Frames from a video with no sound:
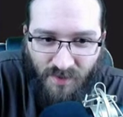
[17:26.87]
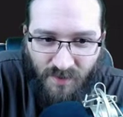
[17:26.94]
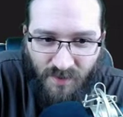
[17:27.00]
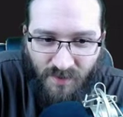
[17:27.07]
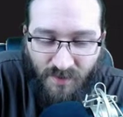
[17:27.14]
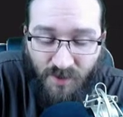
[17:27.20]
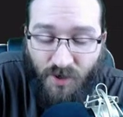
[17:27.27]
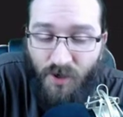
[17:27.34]

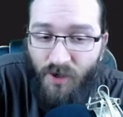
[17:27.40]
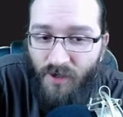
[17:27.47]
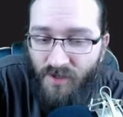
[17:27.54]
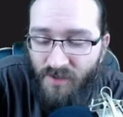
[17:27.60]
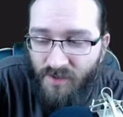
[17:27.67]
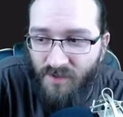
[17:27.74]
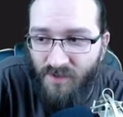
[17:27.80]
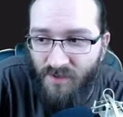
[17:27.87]
it
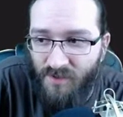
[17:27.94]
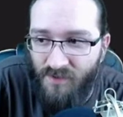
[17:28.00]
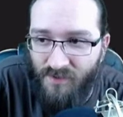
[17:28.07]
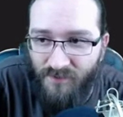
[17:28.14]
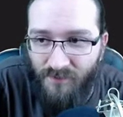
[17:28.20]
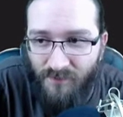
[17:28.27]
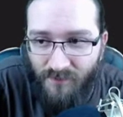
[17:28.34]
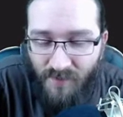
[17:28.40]
could
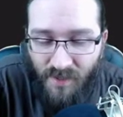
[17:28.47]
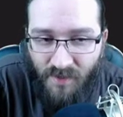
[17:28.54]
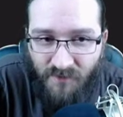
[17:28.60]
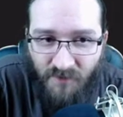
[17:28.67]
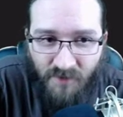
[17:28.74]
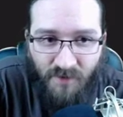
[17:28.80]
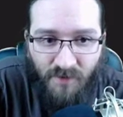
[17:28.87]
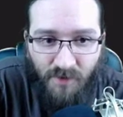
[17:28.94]
make
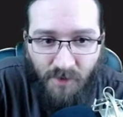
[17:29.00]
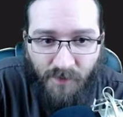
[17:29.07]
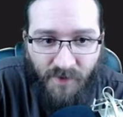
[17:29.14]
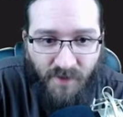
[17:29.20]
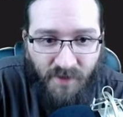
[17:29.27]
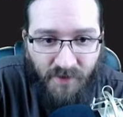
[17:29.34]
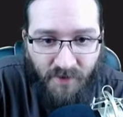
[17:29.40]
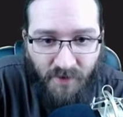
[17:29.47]
for a little bit
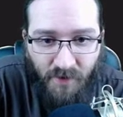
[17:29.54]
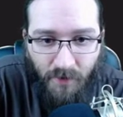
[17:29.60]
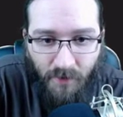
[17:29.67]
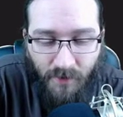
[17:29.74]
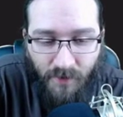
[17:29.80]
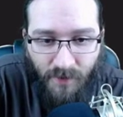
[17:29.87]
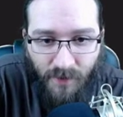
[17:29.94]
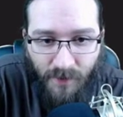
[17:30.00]
cleaner code.